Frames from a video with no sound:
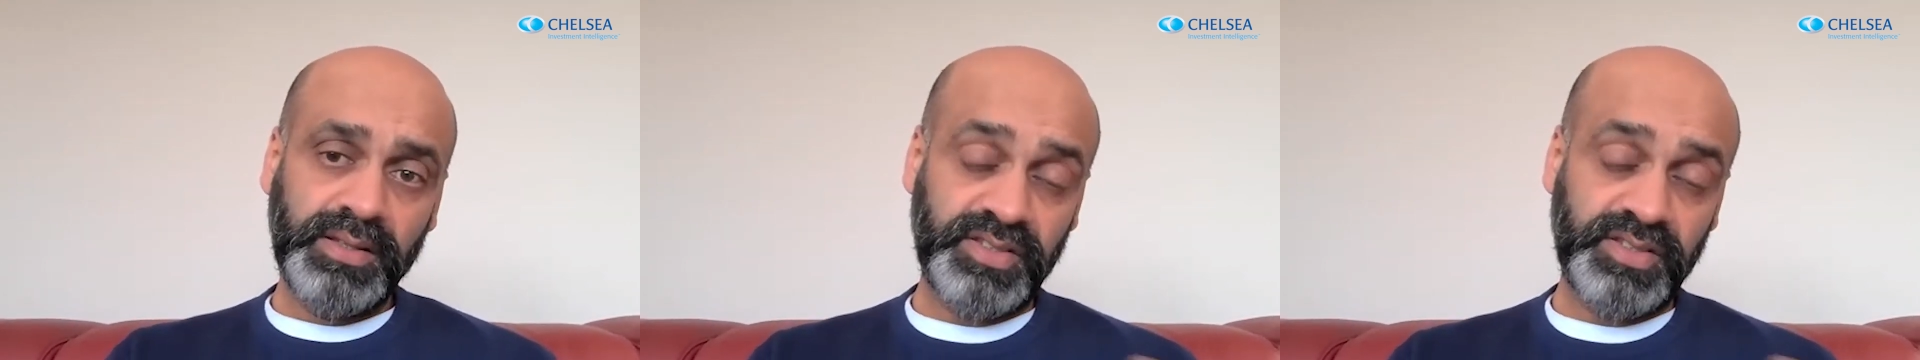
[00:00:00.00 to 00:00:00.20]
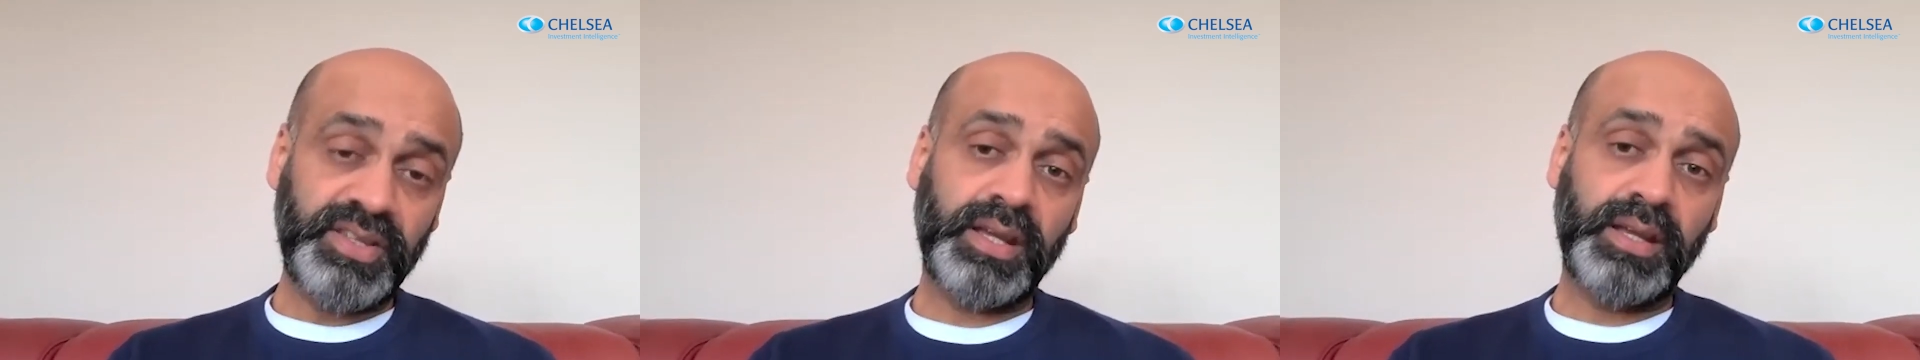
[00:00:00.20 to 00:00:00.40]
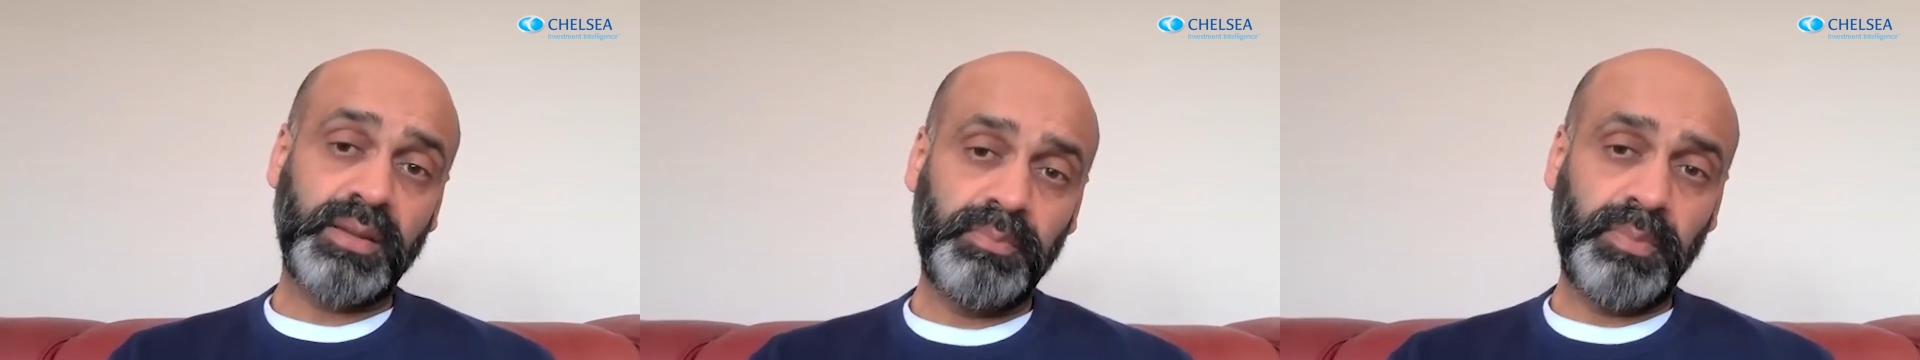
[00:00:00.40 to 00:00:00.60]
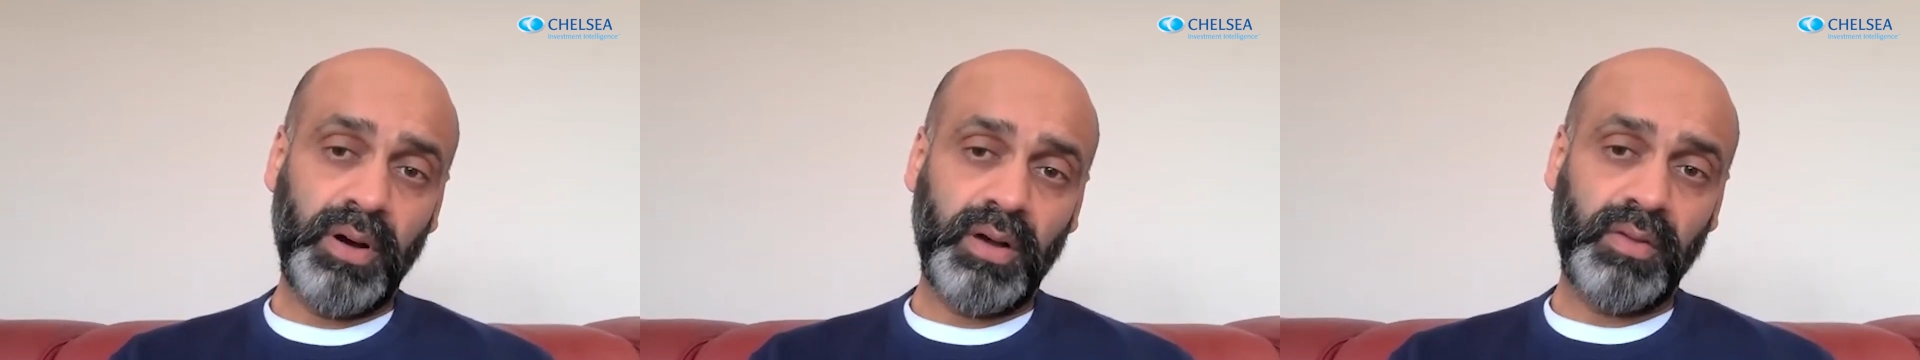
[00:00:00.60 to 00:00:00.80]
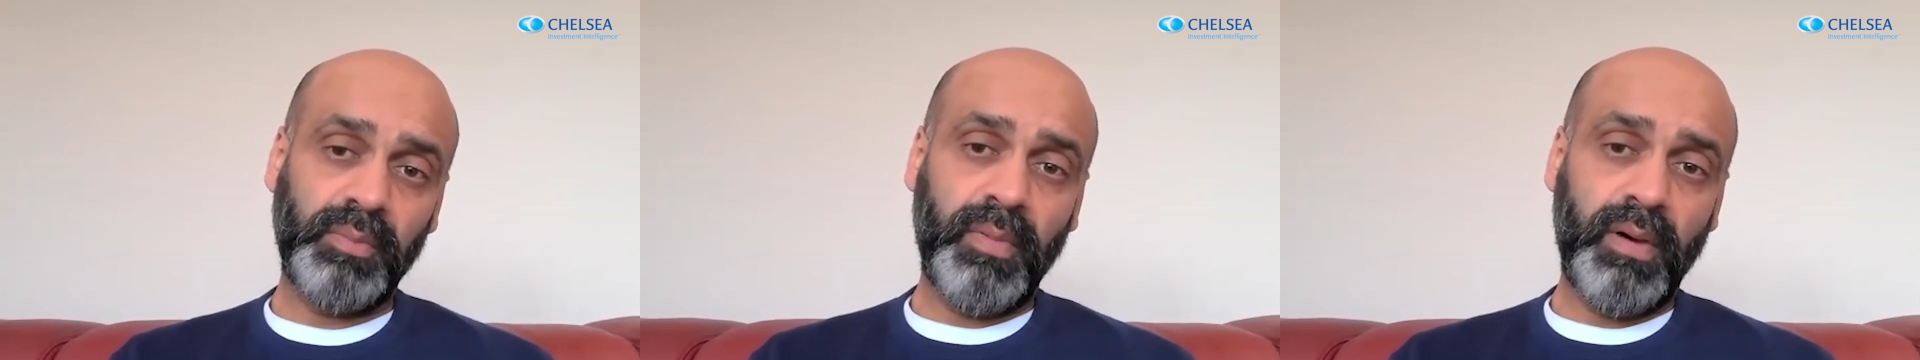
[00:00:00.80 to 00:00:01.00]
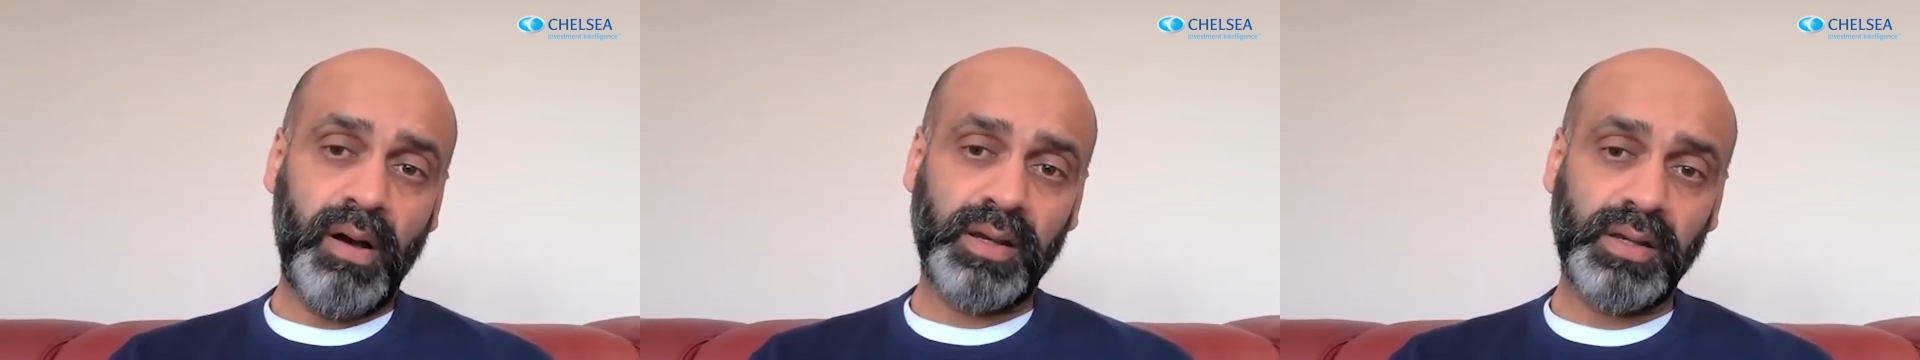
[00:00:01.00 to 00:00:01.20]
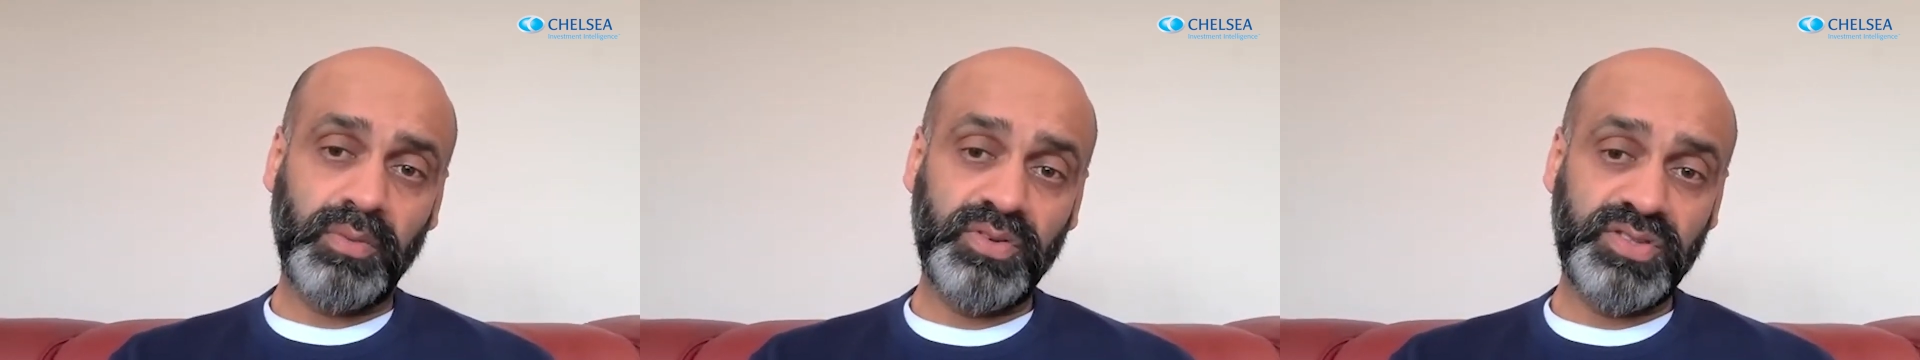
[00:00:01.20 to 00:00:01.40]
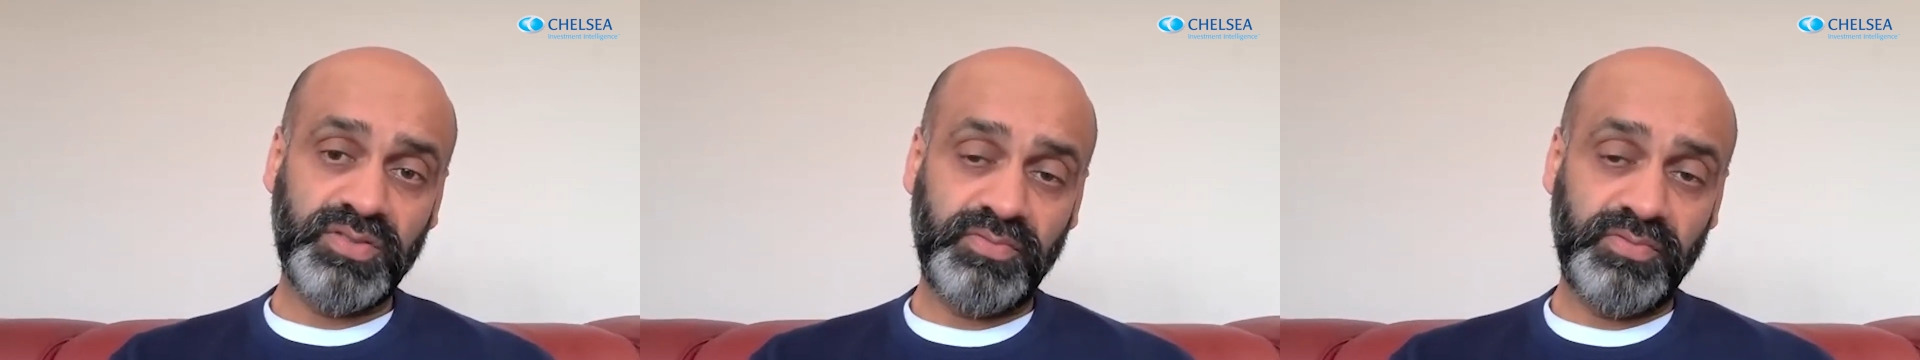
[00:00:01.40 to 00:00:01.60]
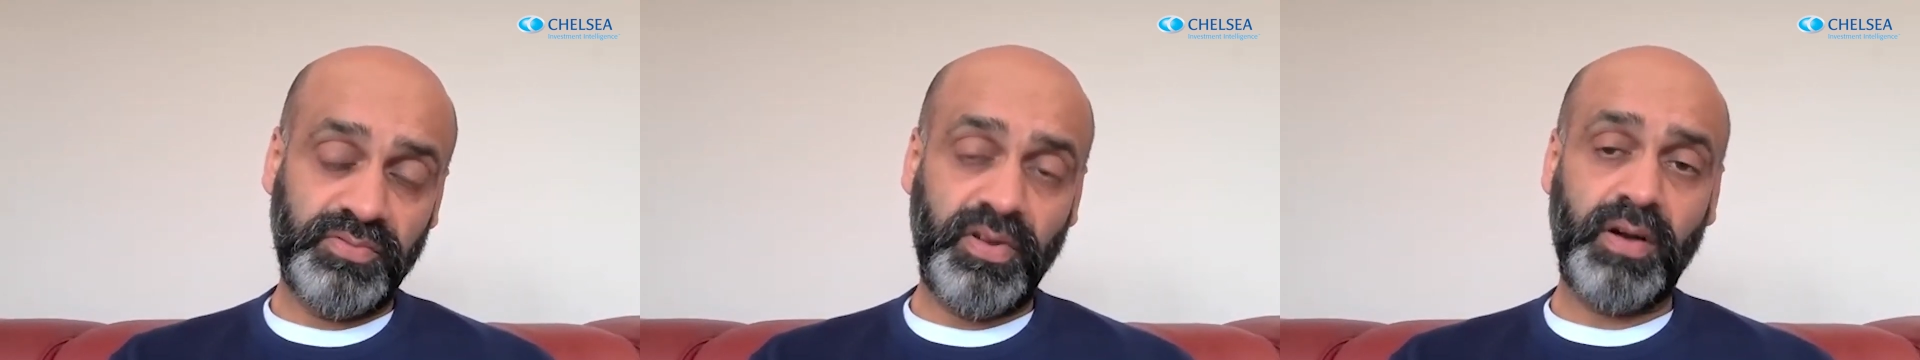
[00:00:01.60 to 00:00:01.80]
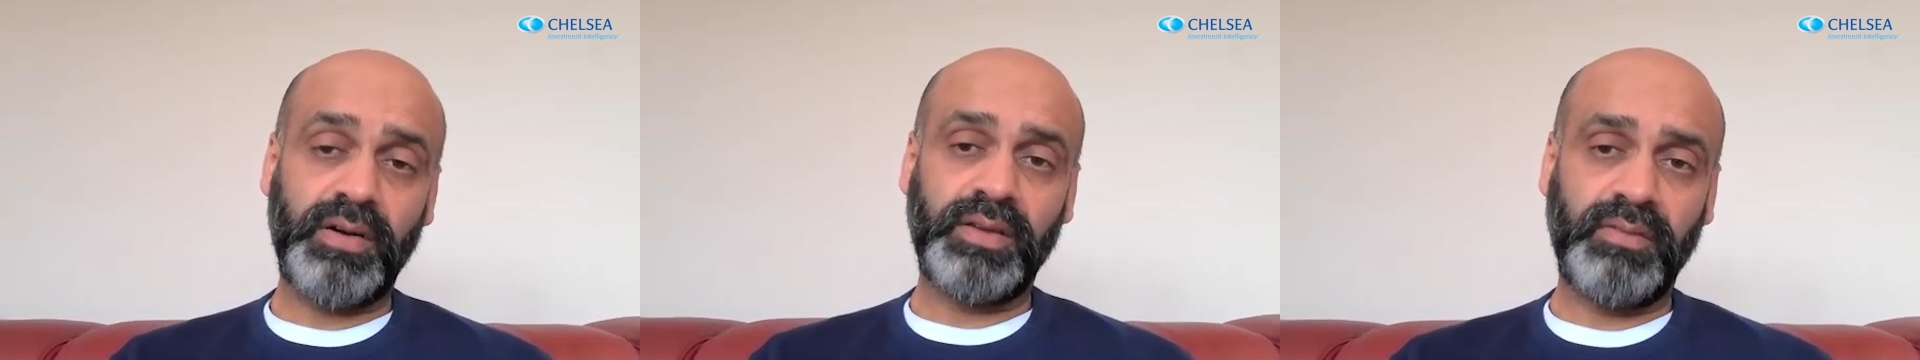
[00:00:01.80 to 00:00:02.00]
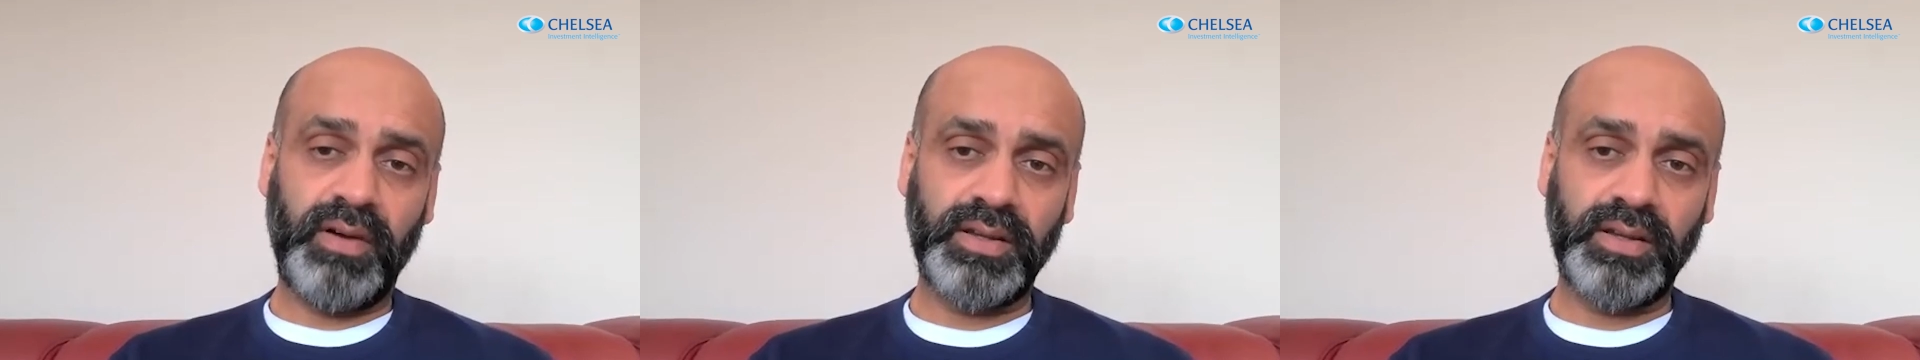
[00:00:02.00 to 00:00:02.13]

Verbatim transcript: The second part of the market, which is very,